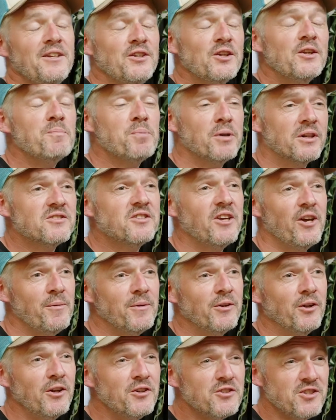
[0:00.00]
you can put a
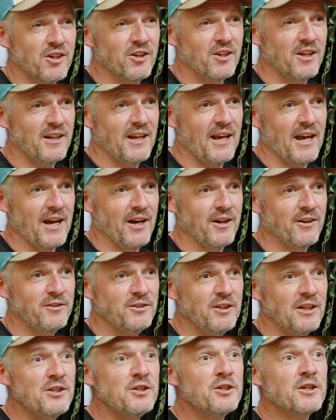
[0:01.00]
terminology on it now,
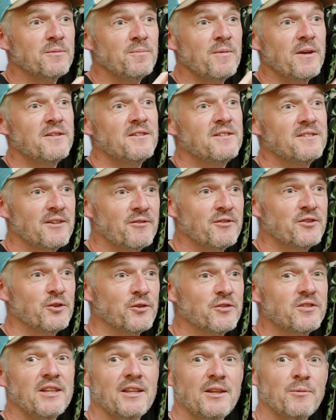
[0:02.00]
and you can necessarily sort
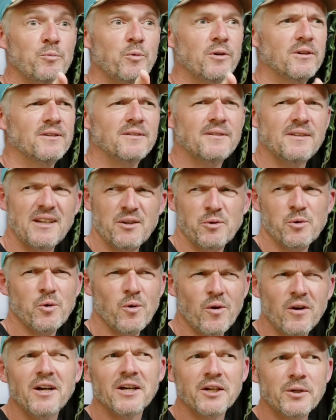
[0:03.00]
of say that, well, they're
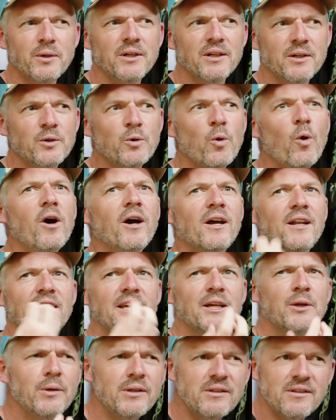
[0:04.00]
quietly
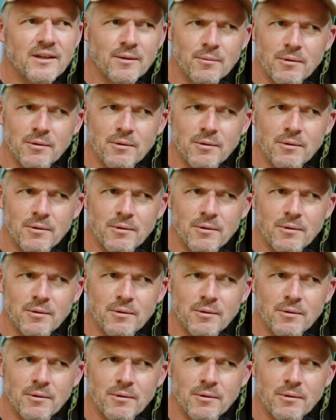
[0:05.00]
quitting